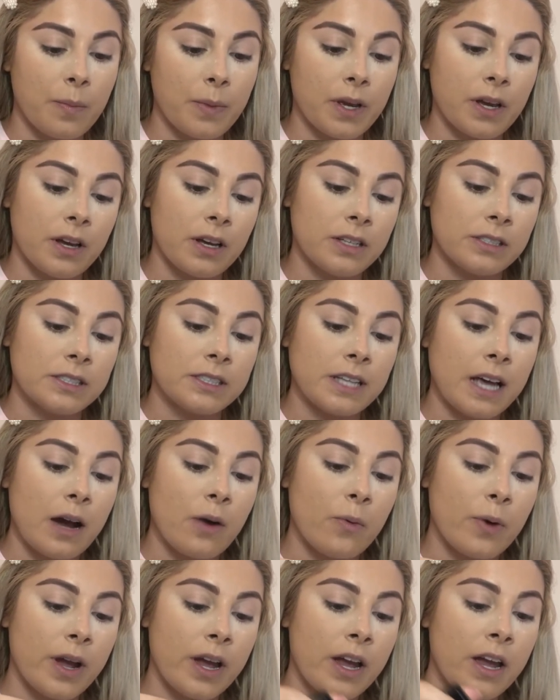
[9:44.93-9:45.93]
because that
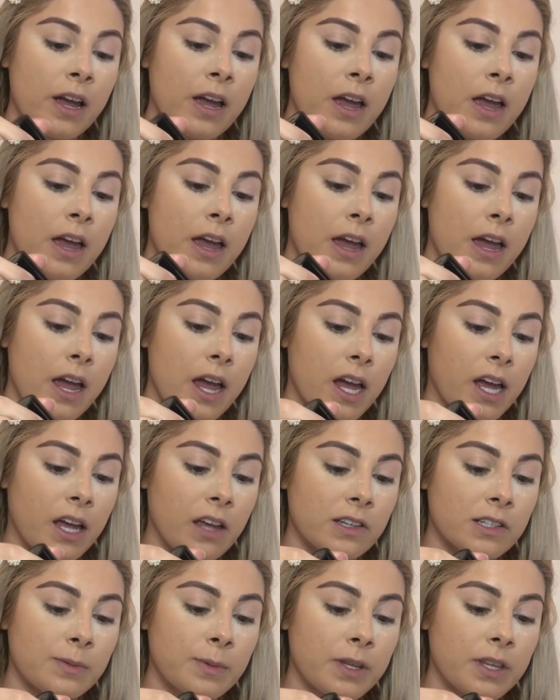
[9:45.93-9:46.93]
way it
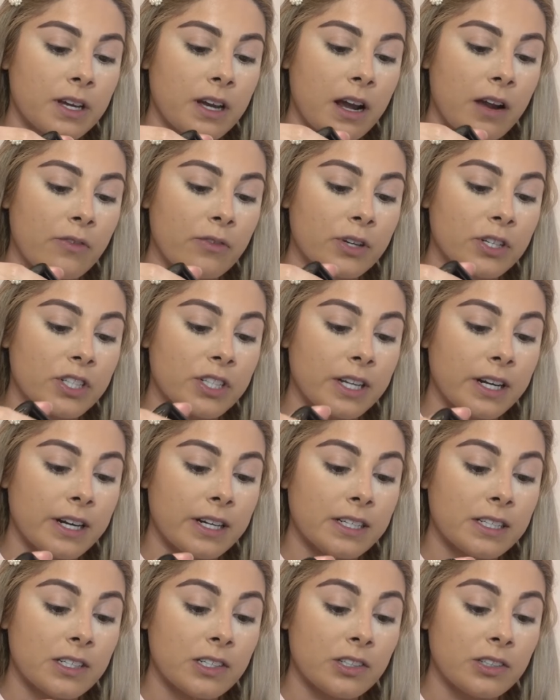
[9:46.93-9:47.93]
gives me the coverage that I
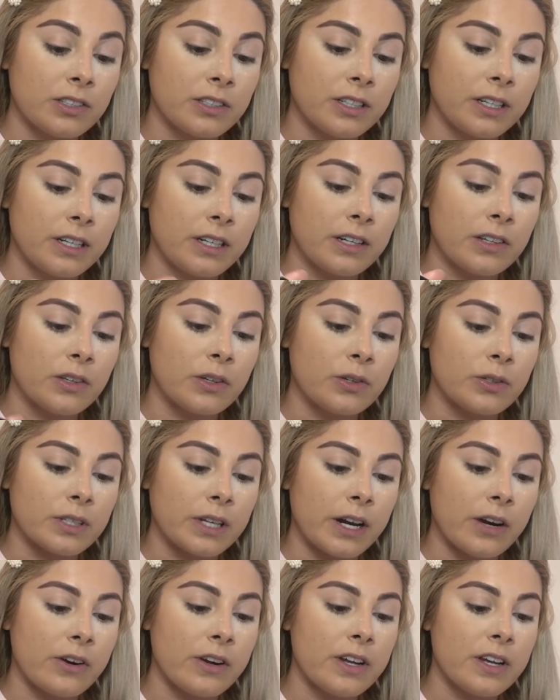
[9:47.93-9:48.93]
still need in those
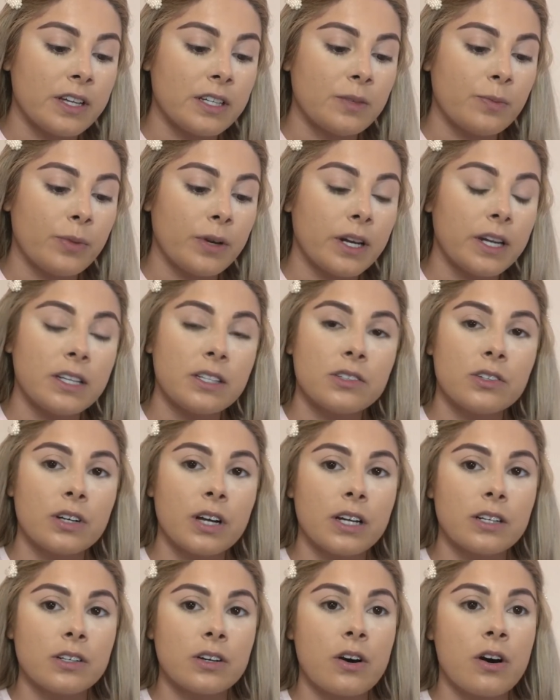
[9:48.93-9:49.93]
areas, but I still
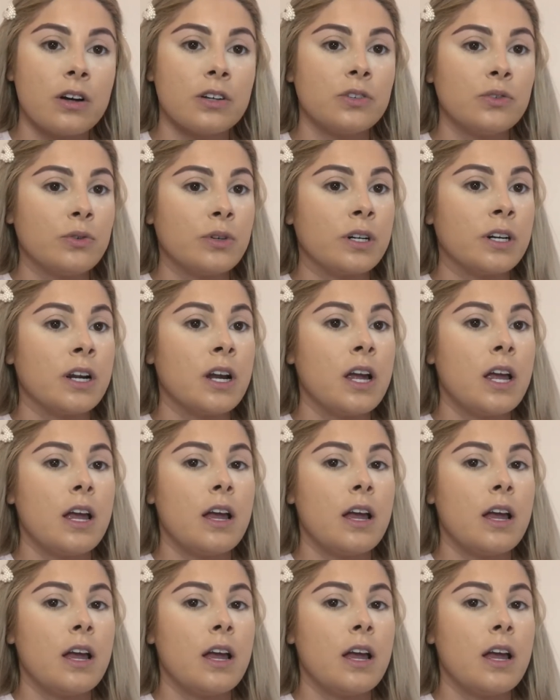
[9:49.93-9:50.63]
get to contour.